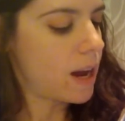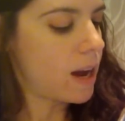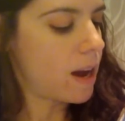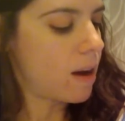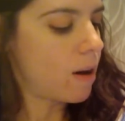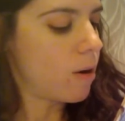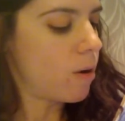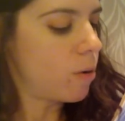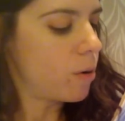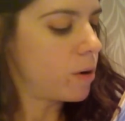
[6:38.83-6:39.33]

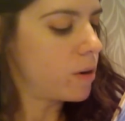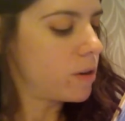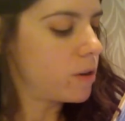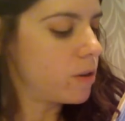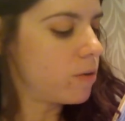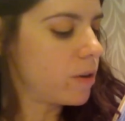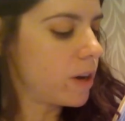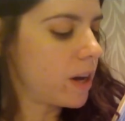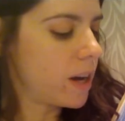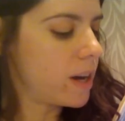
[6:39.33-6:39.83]
how
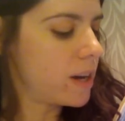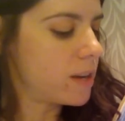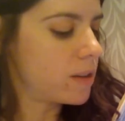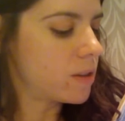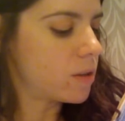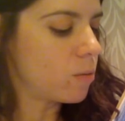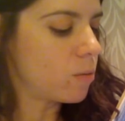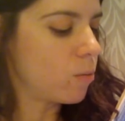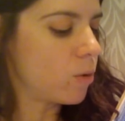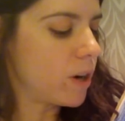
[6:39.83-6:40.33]
you
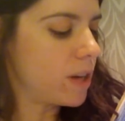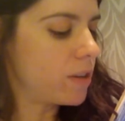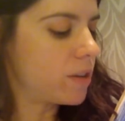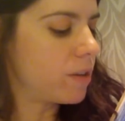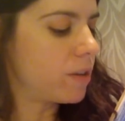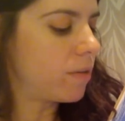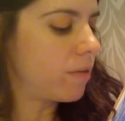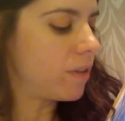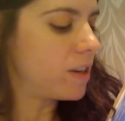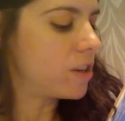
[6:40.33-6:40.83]
guys want
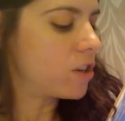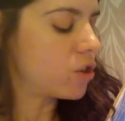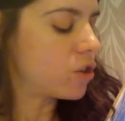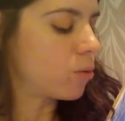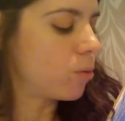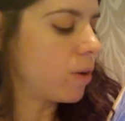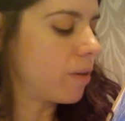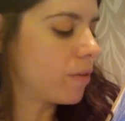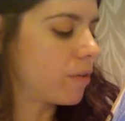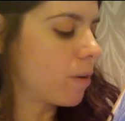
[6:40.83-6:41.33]
to
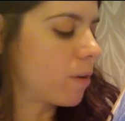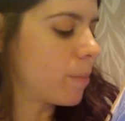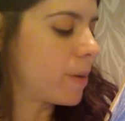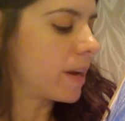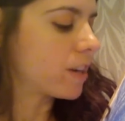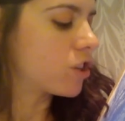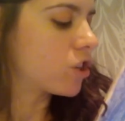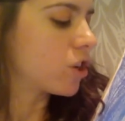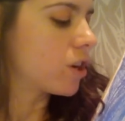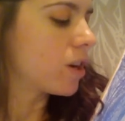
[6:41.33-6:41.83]
finish off your
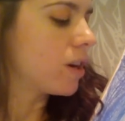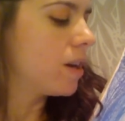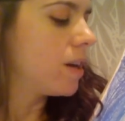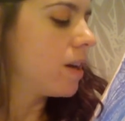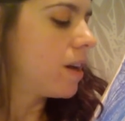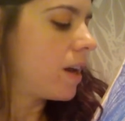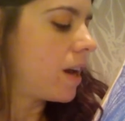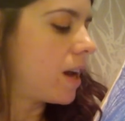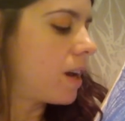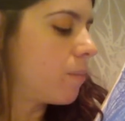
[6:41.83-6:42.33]
picture.
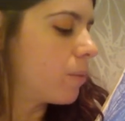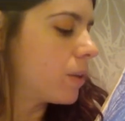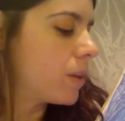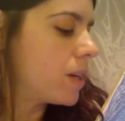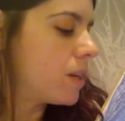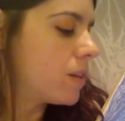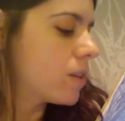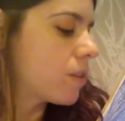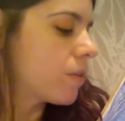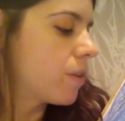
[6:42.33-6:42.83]
And
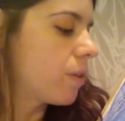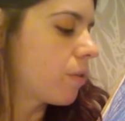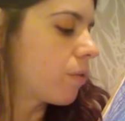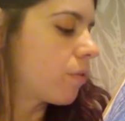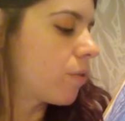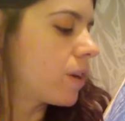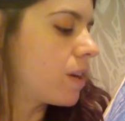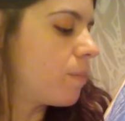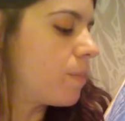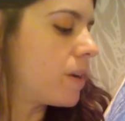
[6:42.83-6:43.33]
please feel
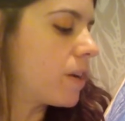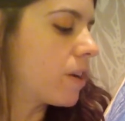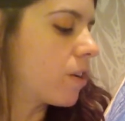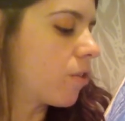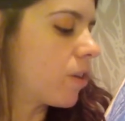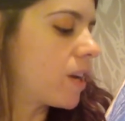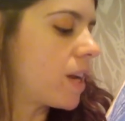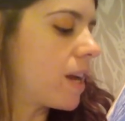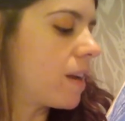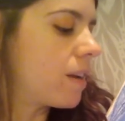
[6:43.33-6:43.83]
free to be
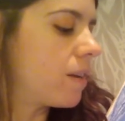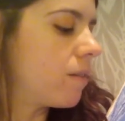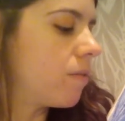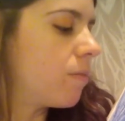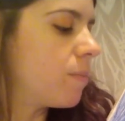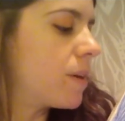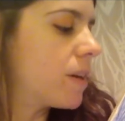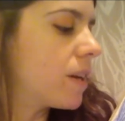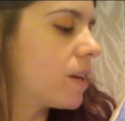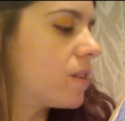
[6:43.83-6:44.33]

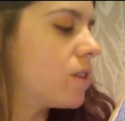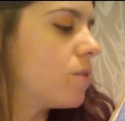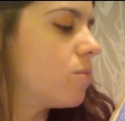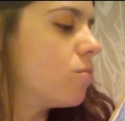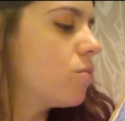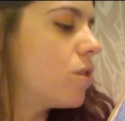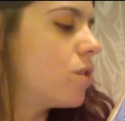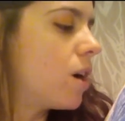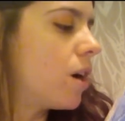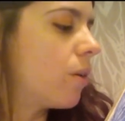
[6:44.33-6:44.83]
creative, because
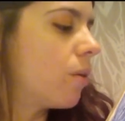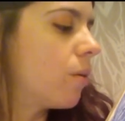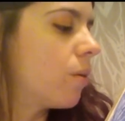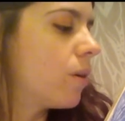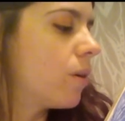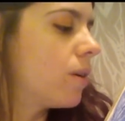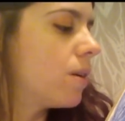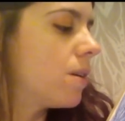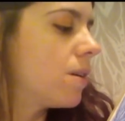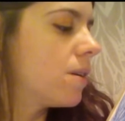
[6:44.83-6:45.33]
you
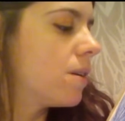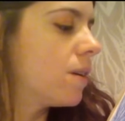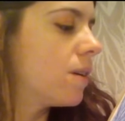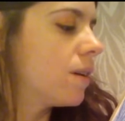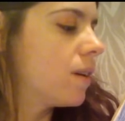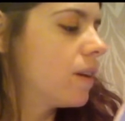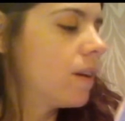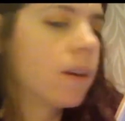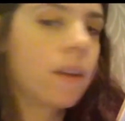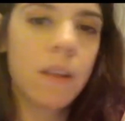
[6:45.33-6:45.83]
know
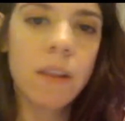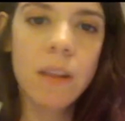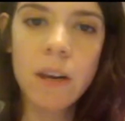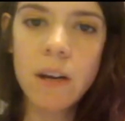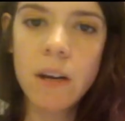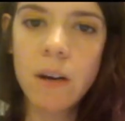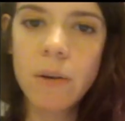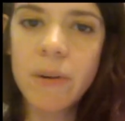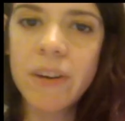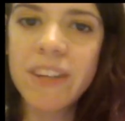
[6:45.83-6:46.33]

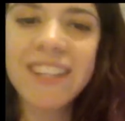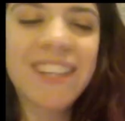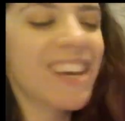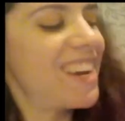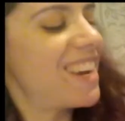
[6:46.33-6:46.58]
that I always